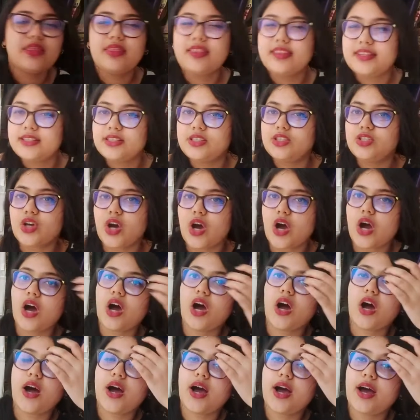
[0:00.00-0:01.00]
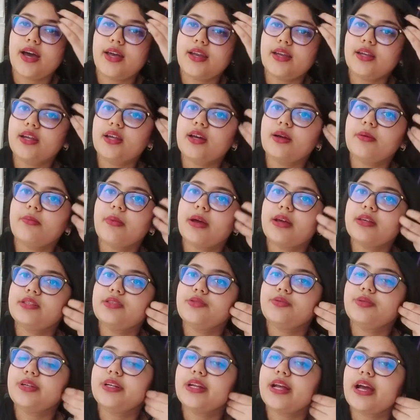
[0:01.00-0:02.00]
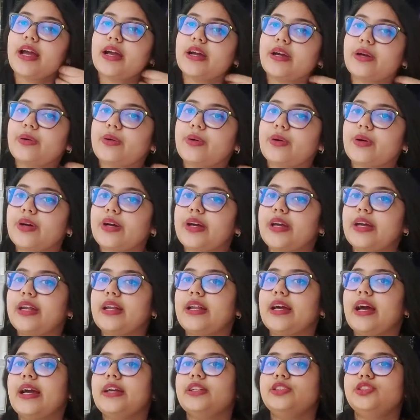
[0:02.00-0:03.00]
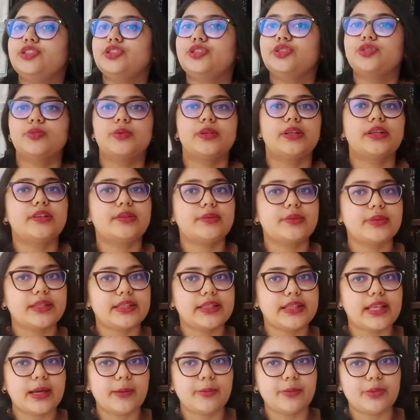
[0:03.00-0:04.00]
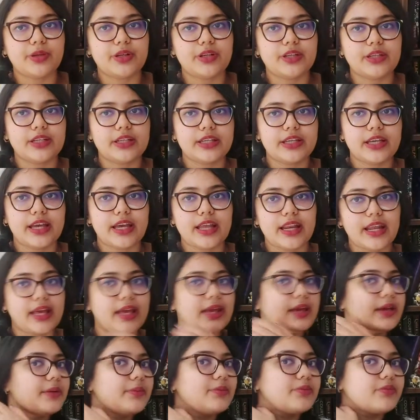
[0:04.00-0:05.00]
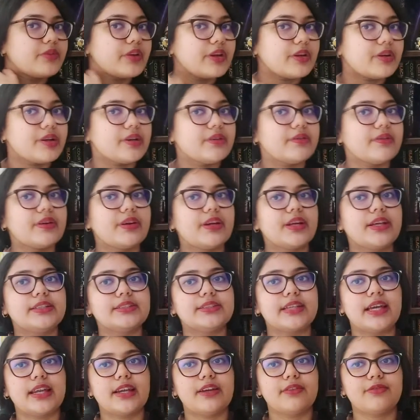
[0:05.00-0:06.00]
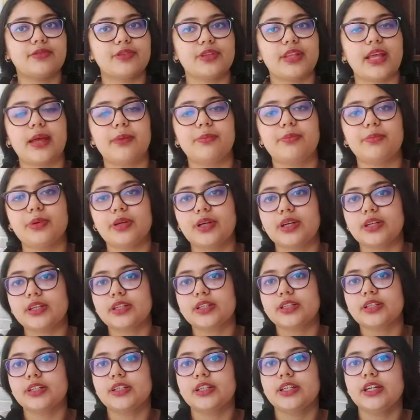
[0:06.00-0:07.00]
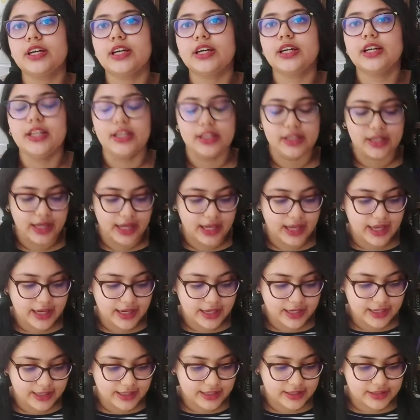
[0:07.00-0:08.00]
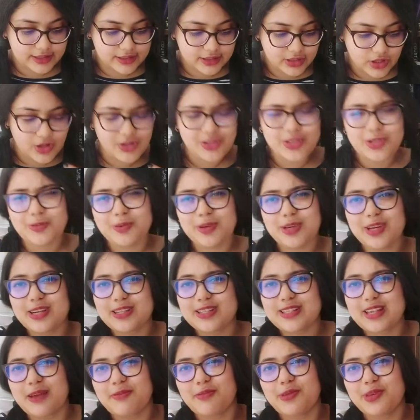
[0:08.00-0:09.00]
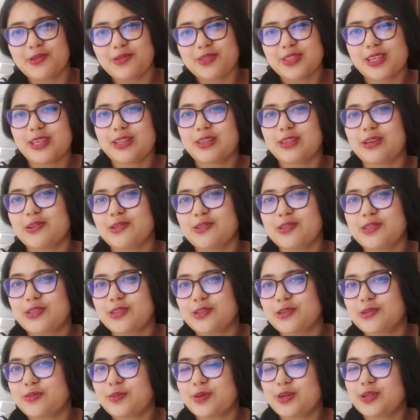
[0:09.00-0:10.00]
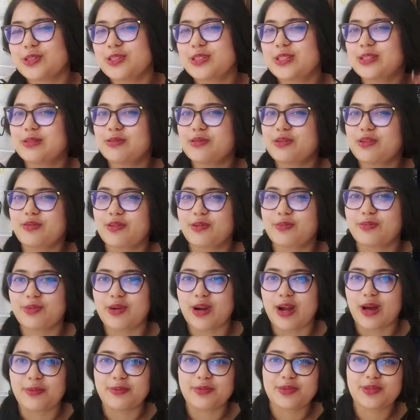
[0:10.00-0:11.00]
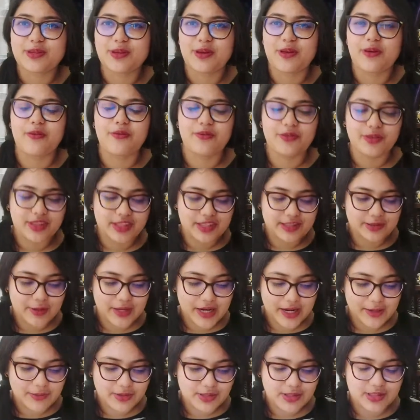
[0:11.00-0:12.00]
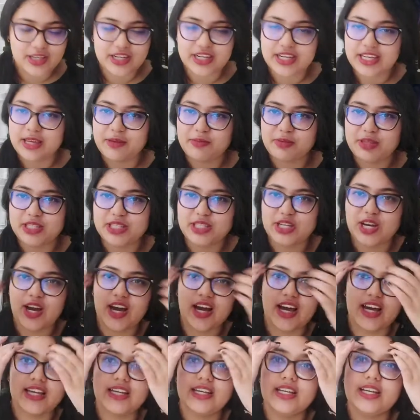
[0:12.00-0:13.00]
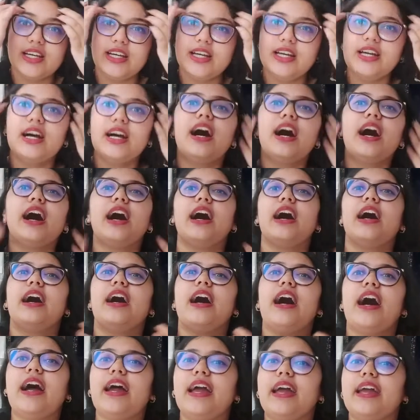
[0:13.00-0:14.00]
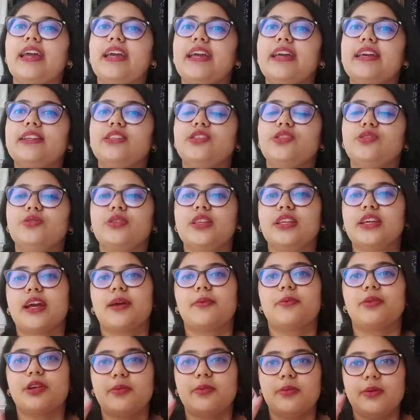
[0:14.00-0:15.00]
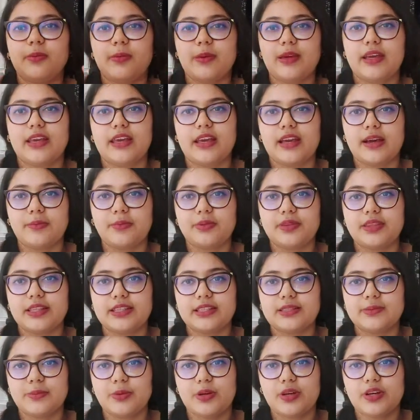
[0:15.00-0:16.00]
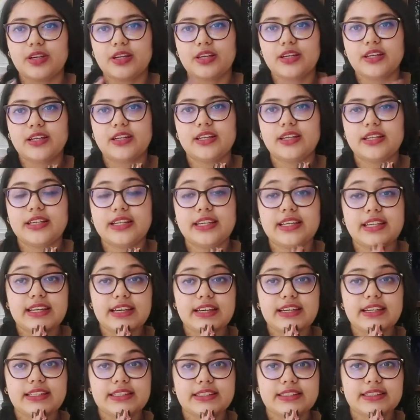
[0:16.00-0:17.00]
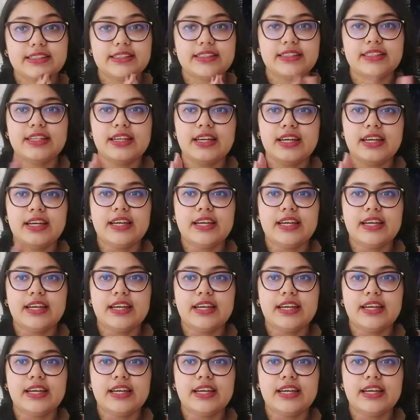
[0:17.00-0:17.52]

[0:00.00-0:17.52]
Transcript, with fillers: the Don by Serena Akeroyd. I do want to read that book and I am very, very excited for that book. And also because I'm using those two books in different prompts. So for this one, I'm just going to keep The Don. Uh, I do think I'm going to be picking up this book next